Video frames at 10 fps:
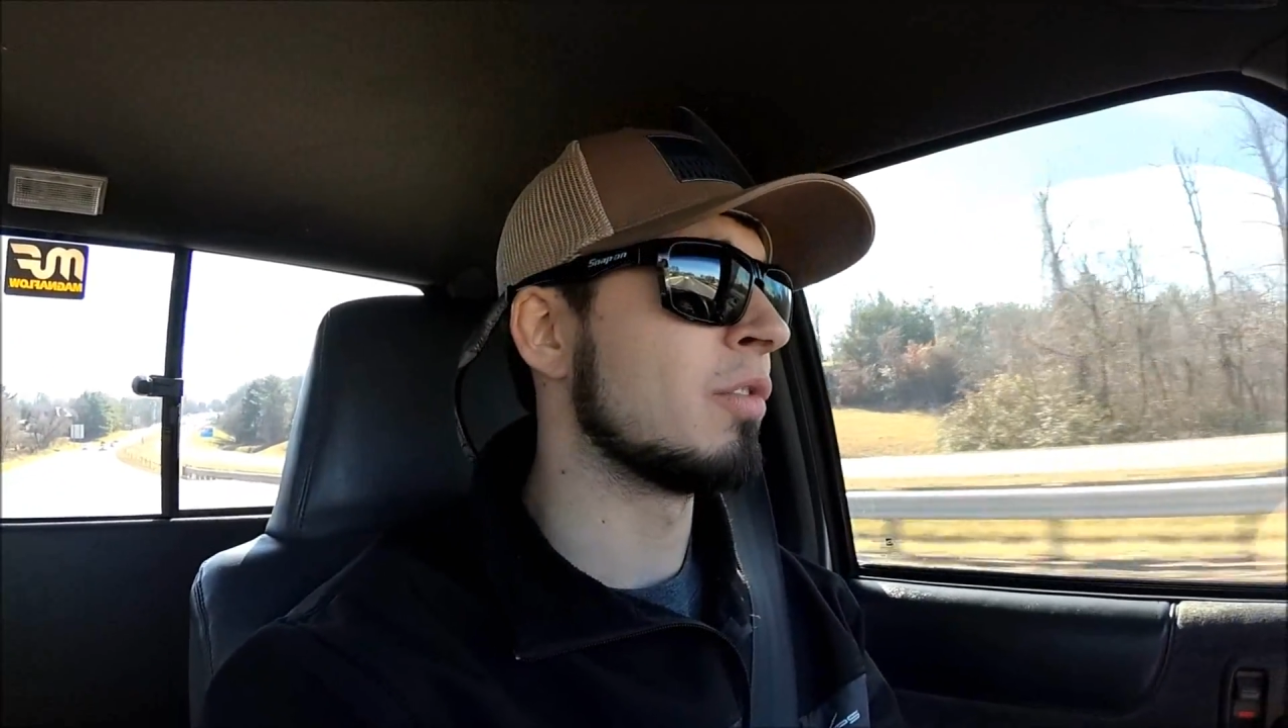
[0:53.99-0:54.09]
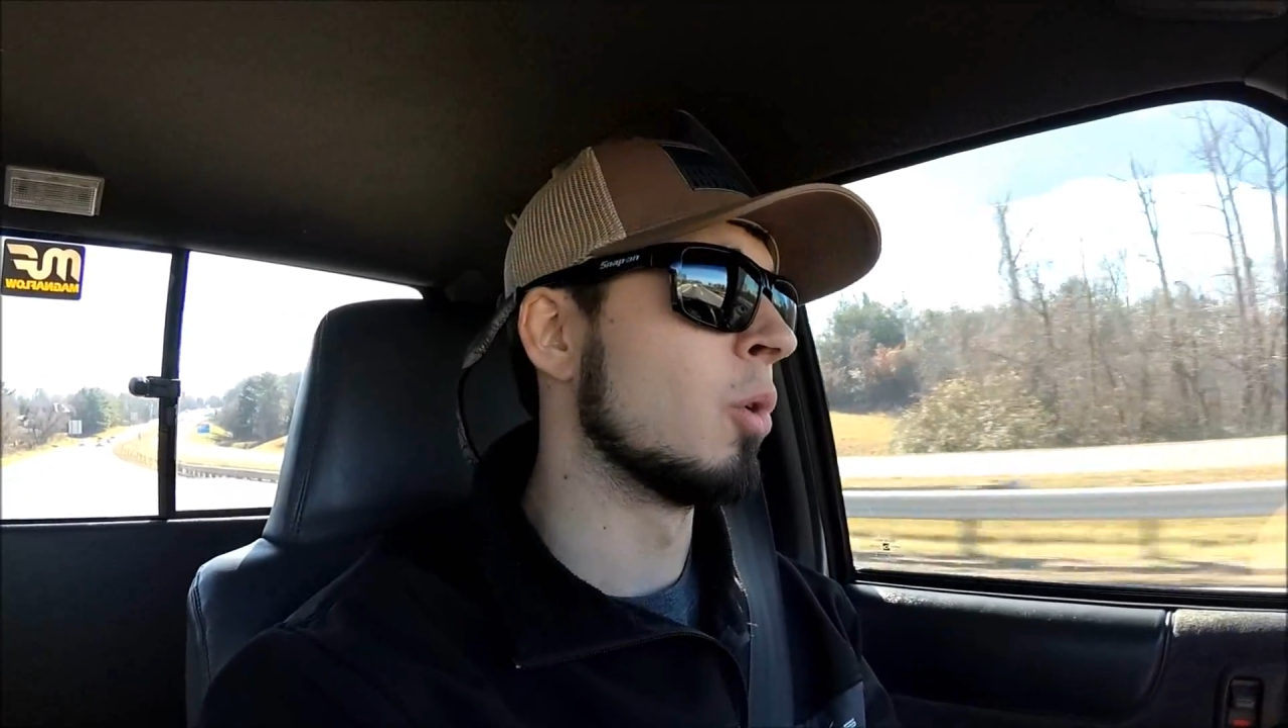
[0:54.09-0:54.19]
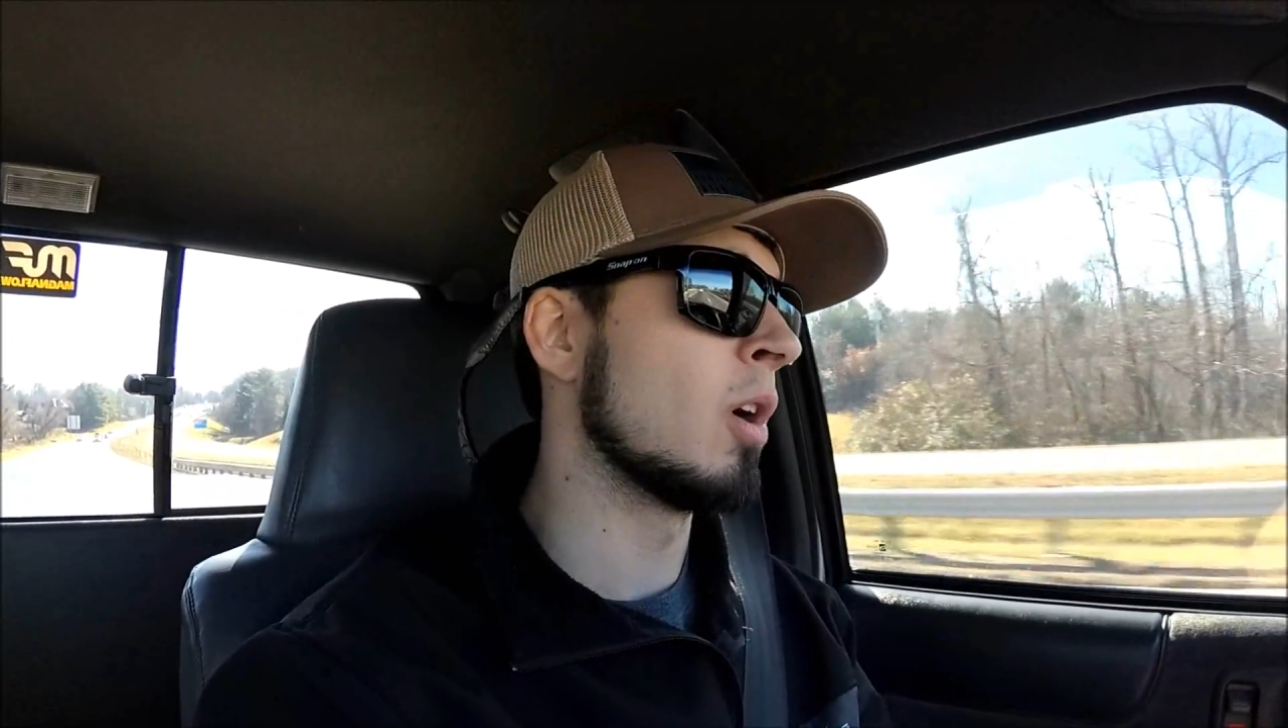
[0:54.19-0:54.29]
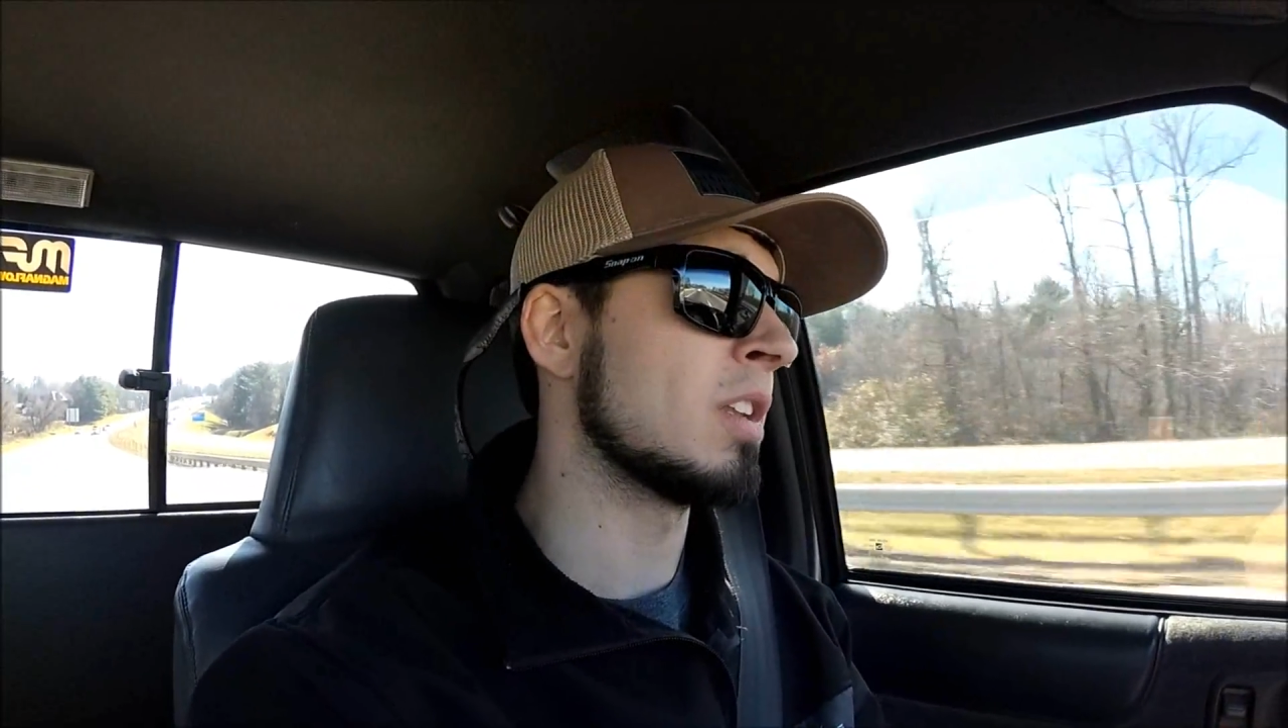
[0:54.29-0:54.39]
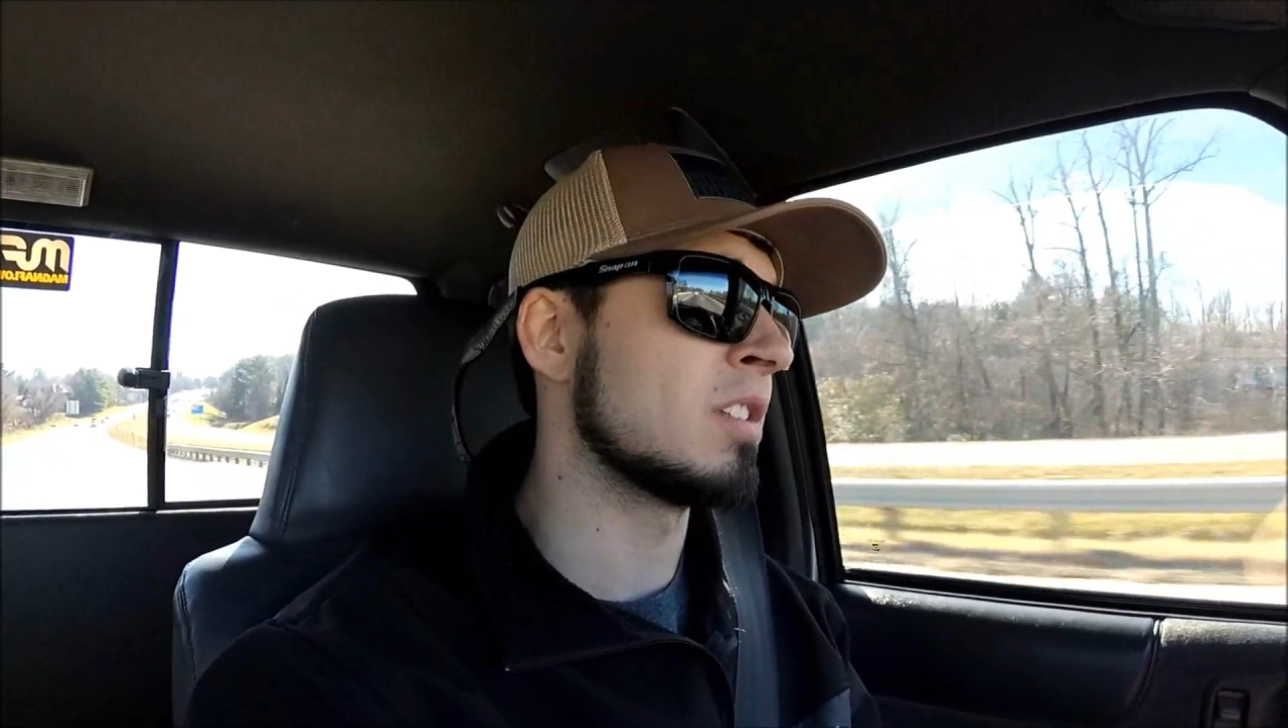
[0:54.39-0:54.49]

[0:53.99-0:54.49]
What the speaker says: for it.